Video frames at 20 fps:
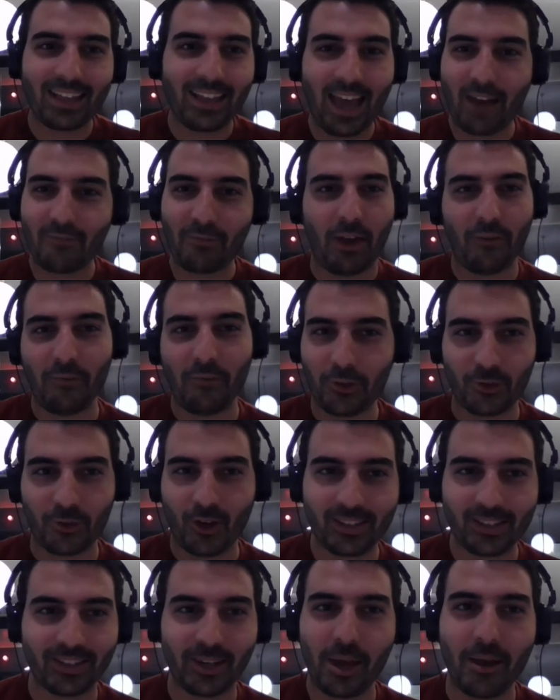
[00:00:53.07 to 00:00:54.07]
Have, eh, eh, eh, have you
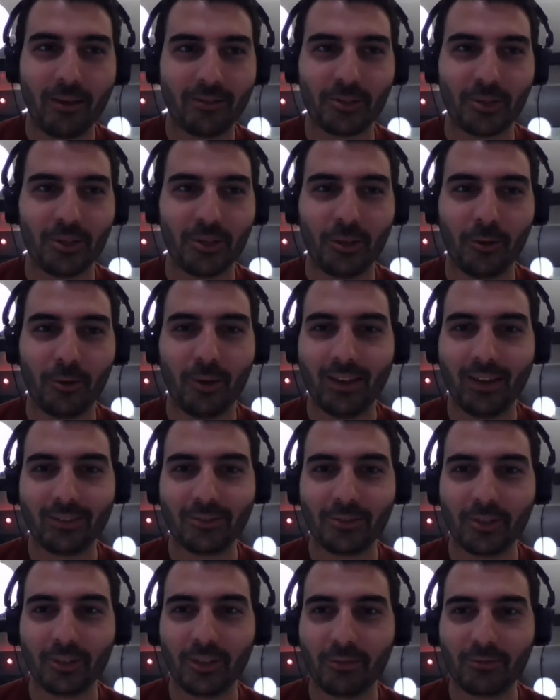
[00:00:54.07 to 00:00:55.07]
tried to, to you know
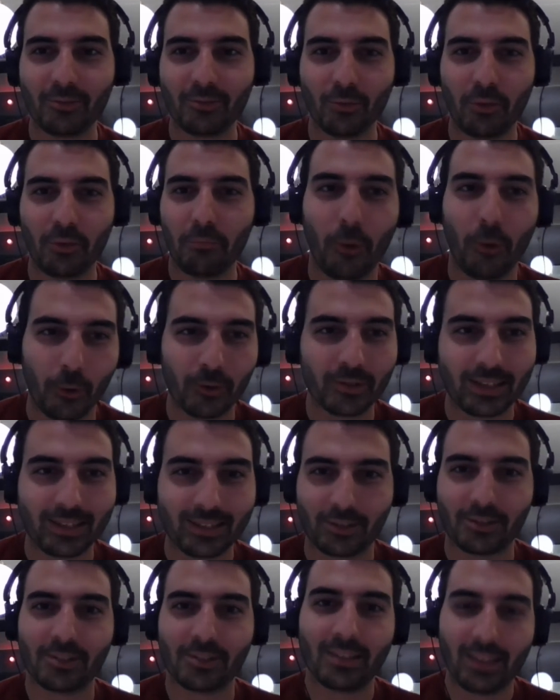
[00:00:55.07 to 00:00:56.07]
to sort of impose
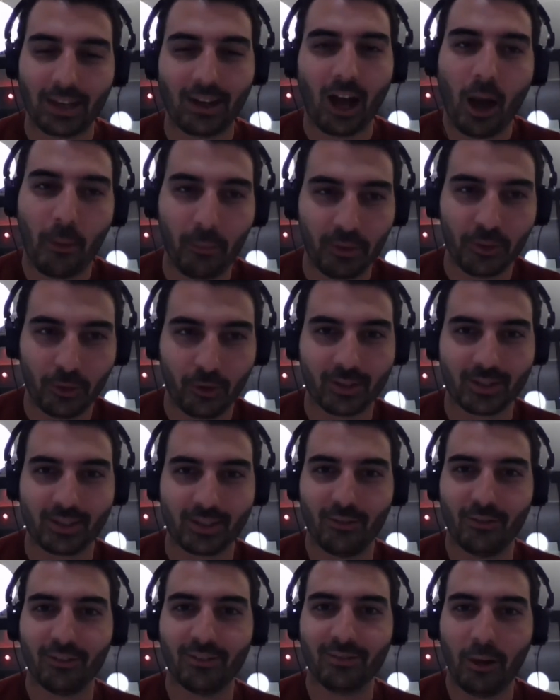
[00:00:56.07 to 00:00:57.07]
that? So, like, I'm a
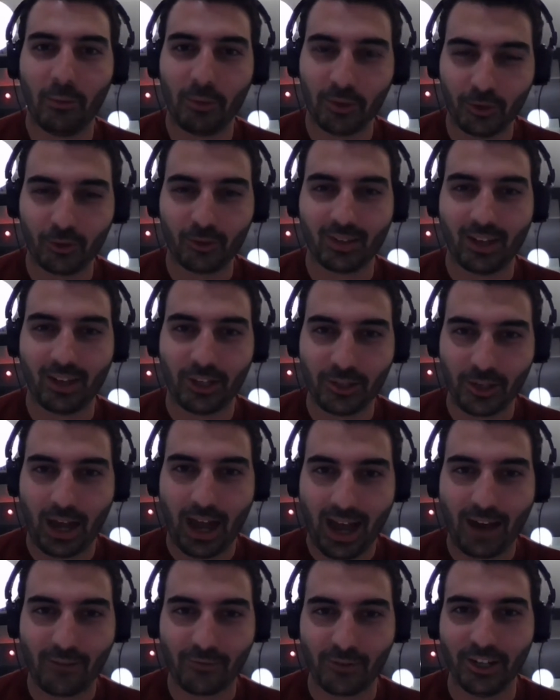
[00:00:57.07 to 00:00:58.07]
doctor. I'm a doctor. I
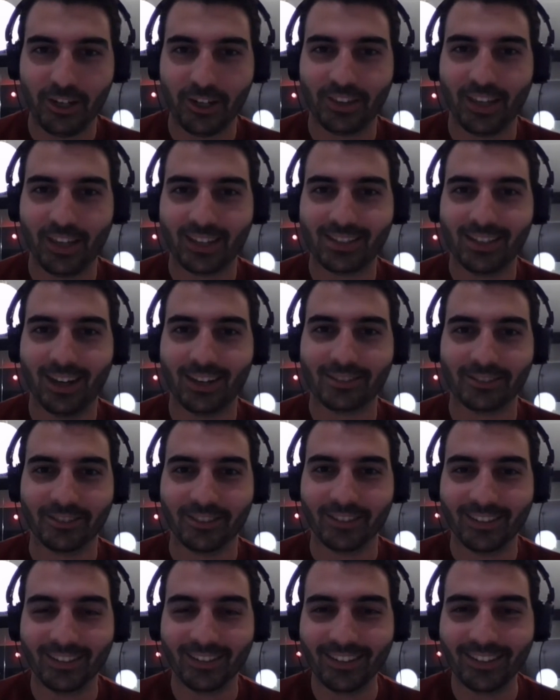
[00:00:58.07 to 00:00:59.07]
have earned that
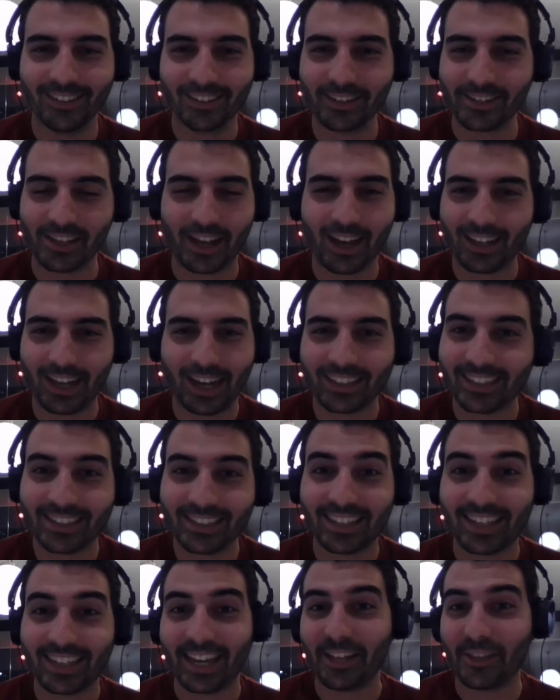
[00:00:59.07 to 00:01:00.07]
title because I, I, mean, I, didn't
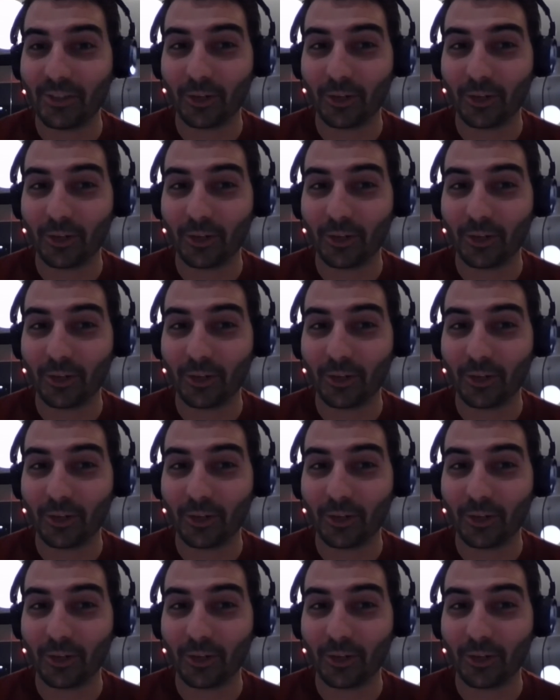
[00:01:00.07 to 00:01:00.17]
I, see it